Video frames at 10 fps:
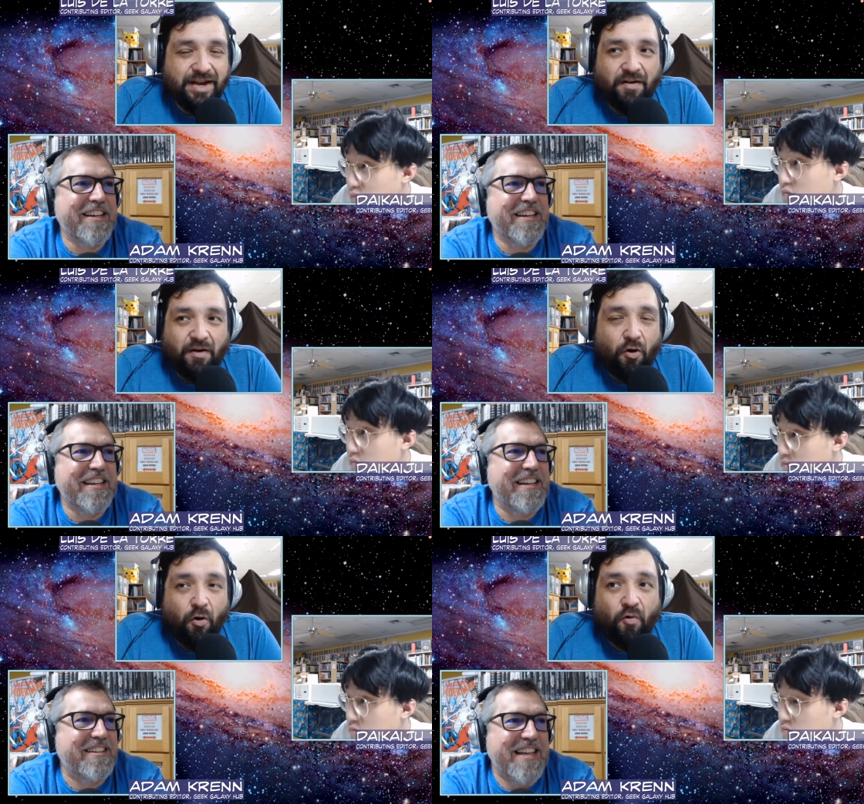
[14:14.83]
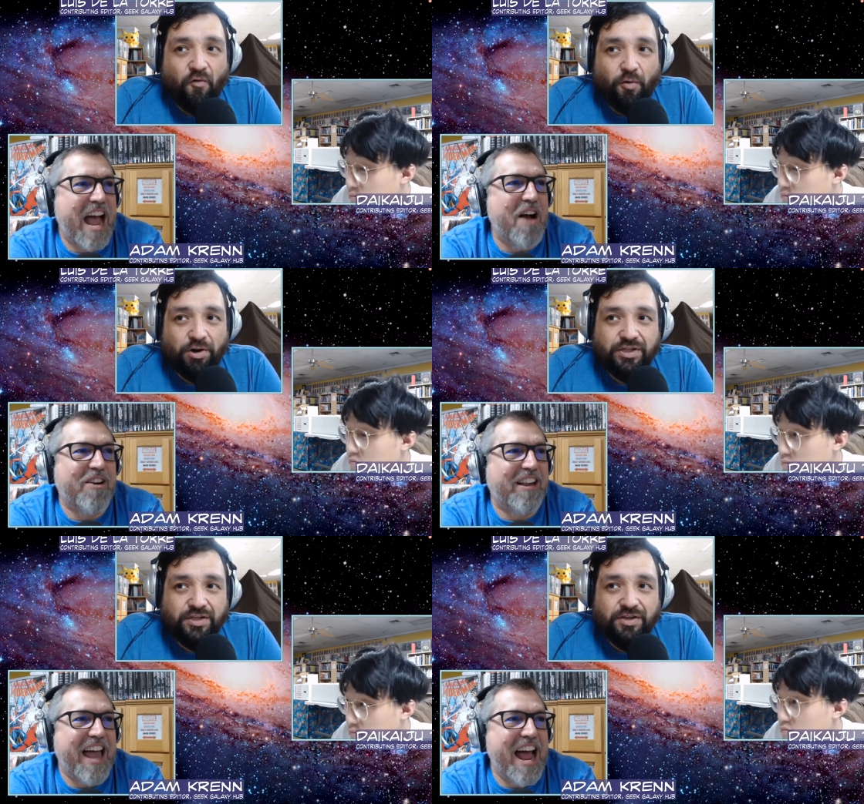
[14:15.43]
Speaker 1: on a whole he
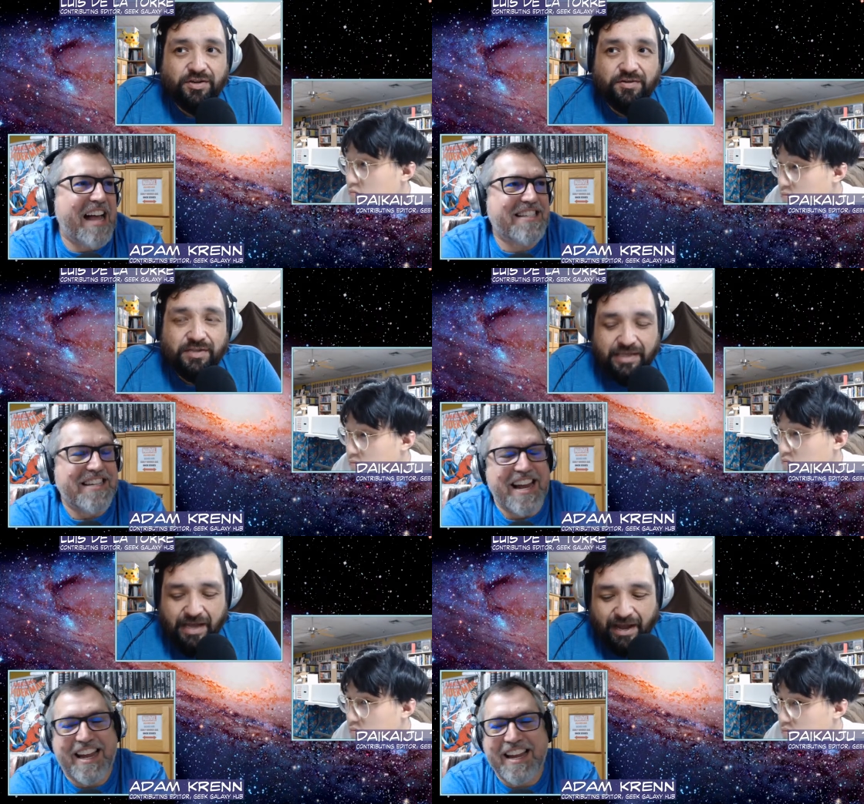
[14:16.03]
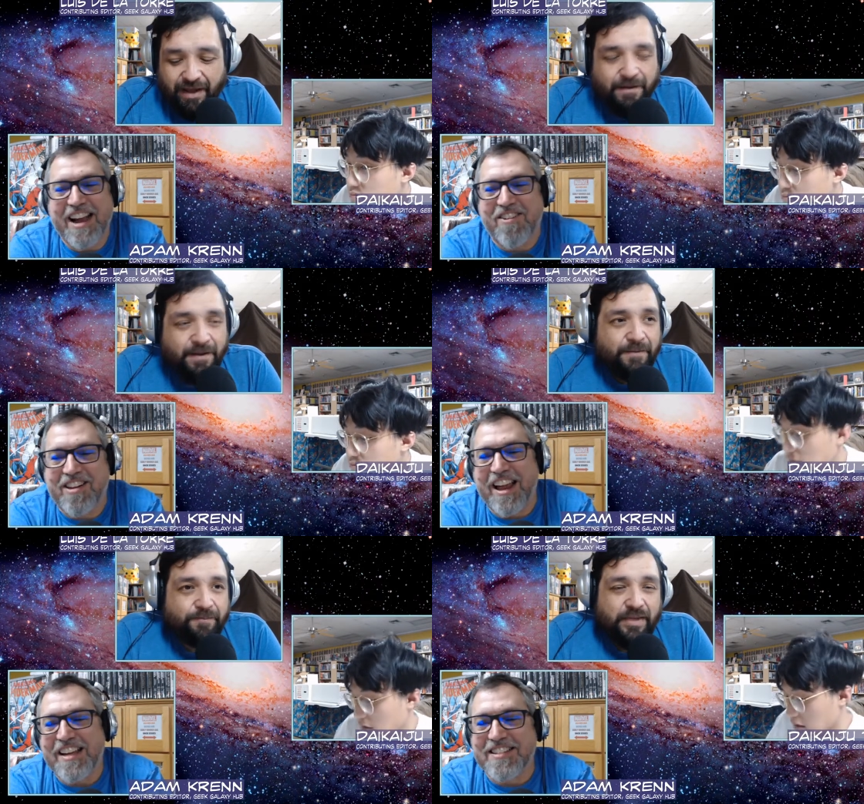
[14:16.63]
force of dudes. Yeah,
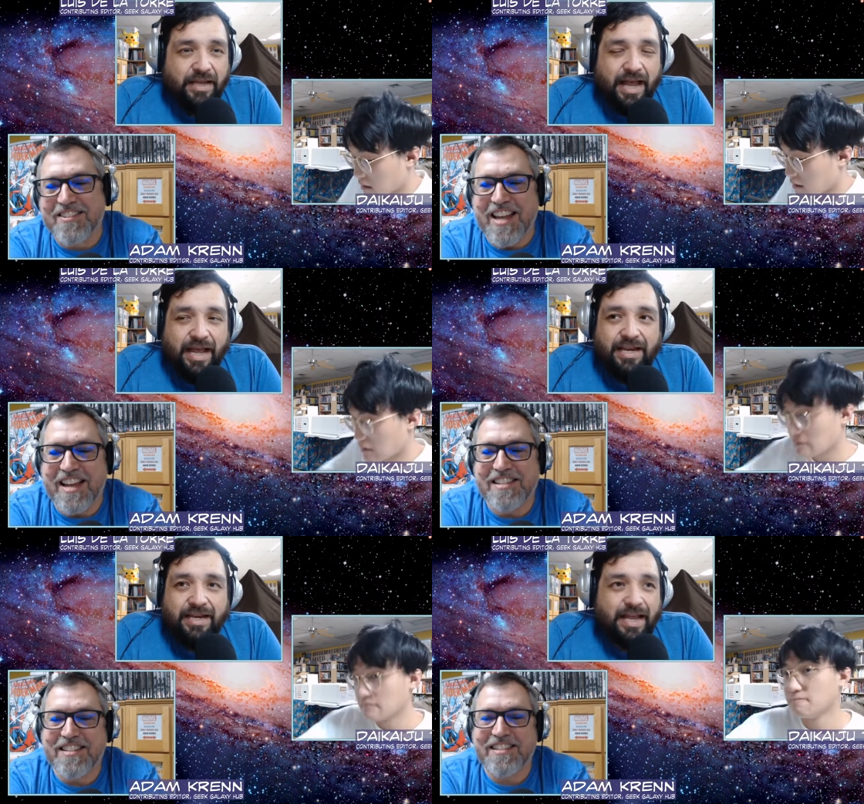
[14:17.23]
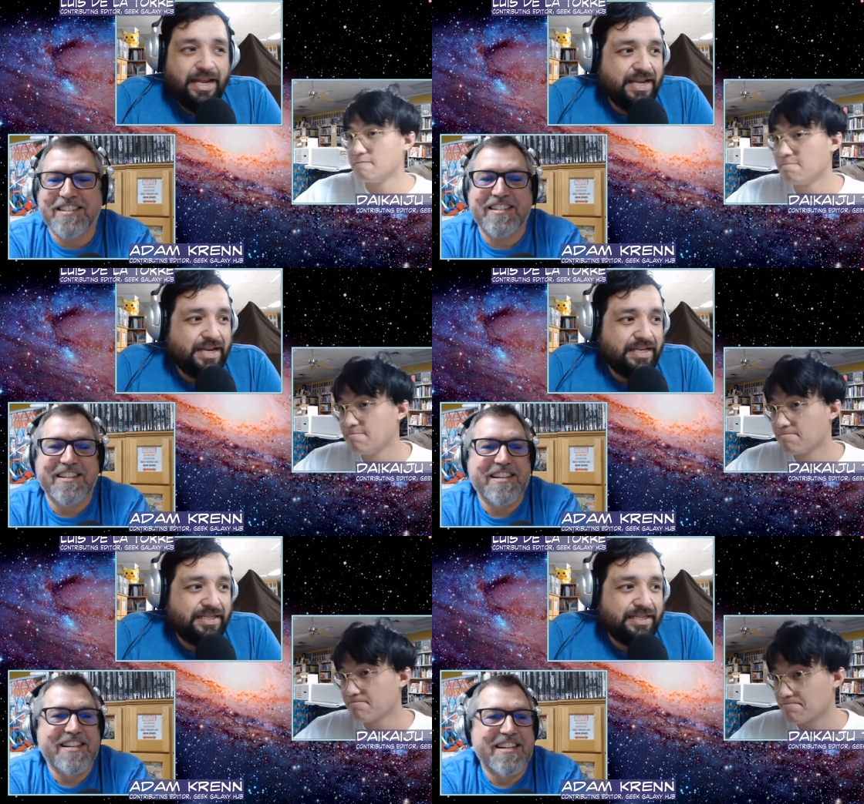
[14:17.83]
yeah. and and he
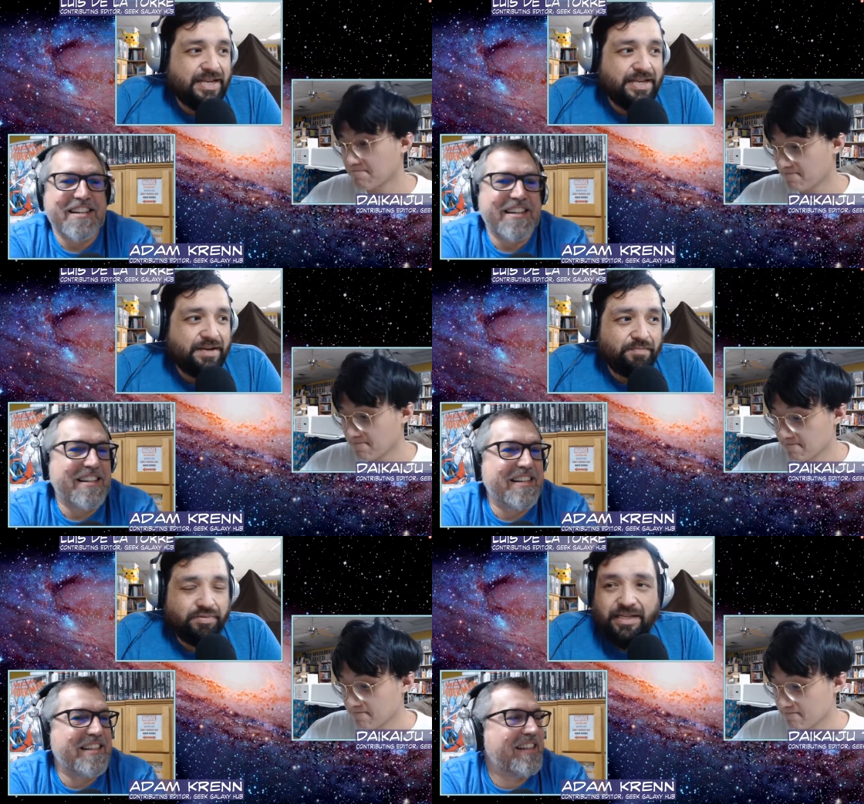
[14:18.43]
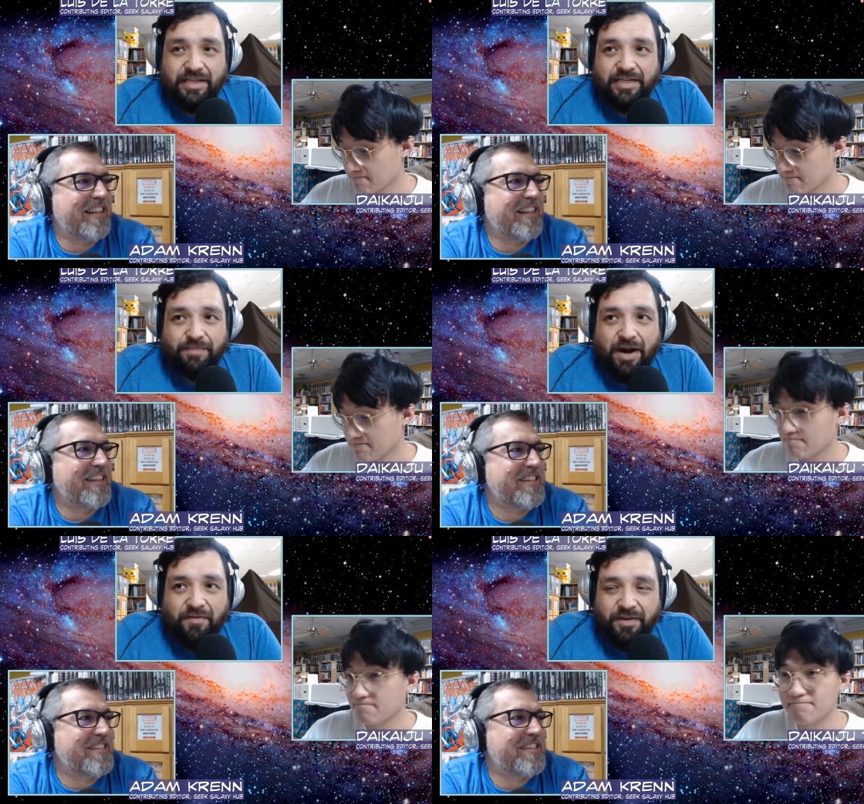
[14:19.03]
he's, he completely is
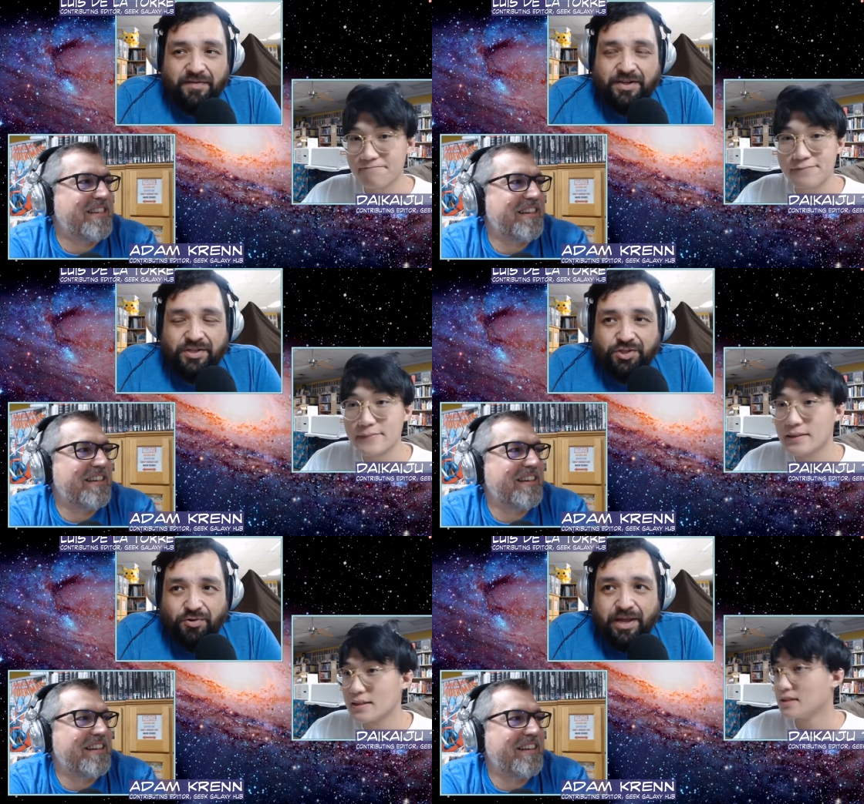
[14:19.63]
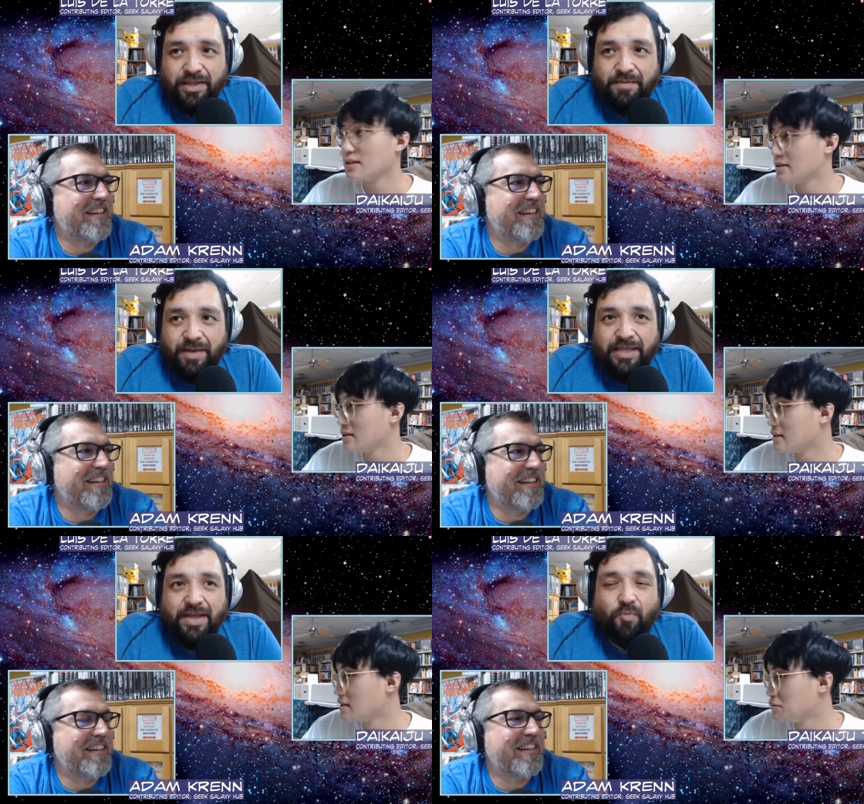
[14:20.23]
powerful yes. enough to destroy them.
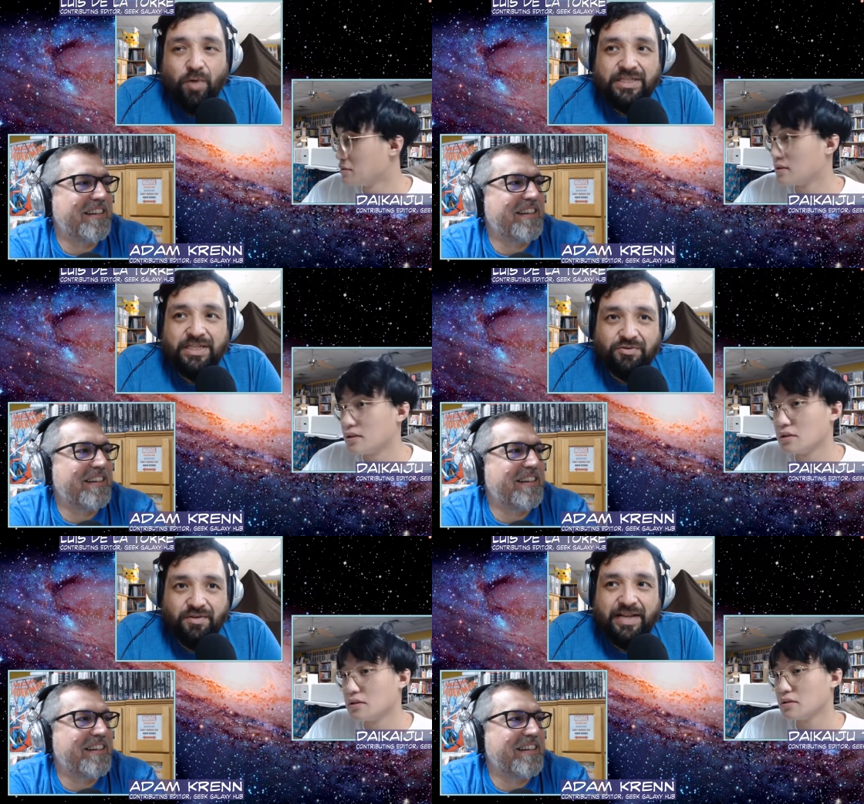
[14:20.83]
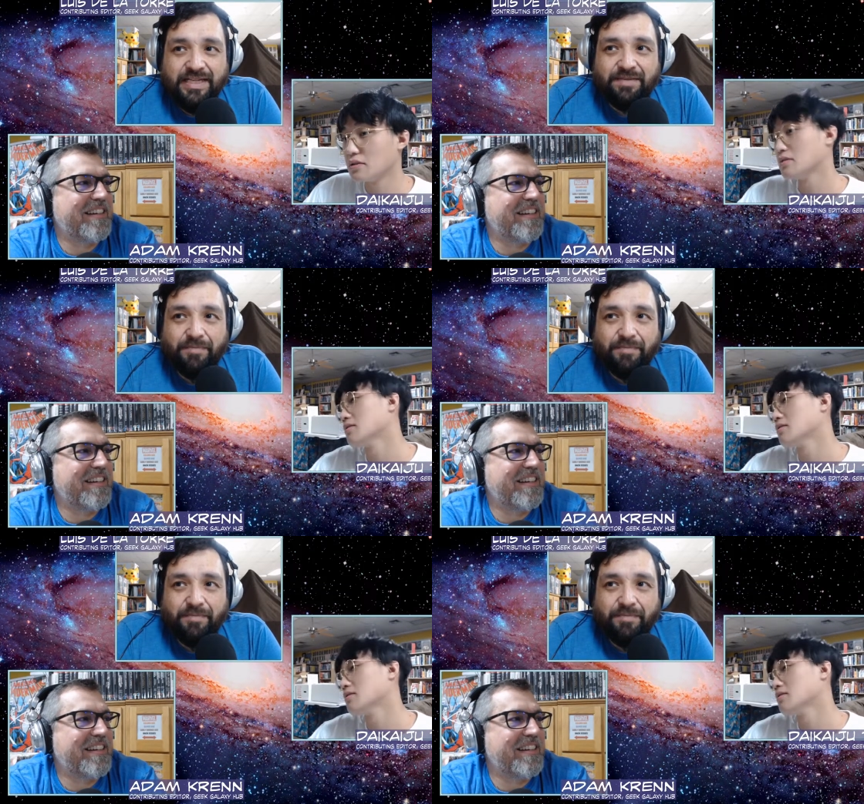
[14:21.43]
And then once he sort of gets to